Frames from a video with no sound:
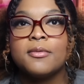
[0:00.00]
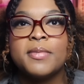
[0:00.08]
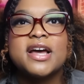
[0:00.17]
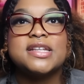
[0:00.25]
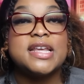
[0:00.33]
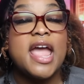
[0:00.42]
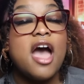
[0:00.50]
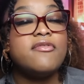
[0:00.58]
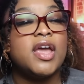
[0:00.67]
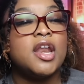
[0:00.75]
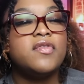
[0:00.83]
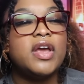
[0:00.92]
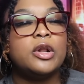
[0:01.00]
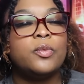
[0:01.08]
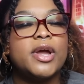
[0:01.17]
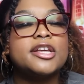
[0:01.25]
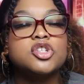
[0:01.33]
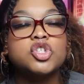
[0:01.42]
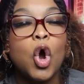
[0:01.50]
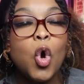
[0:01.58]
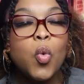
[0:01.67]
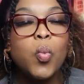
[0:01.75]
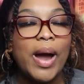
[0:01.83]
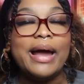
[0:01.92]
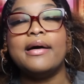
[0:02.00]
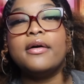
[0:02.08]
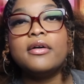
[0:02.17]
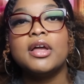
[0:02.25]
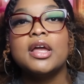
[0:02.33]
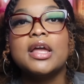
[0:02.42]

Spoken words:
Because they have innovated wigs so well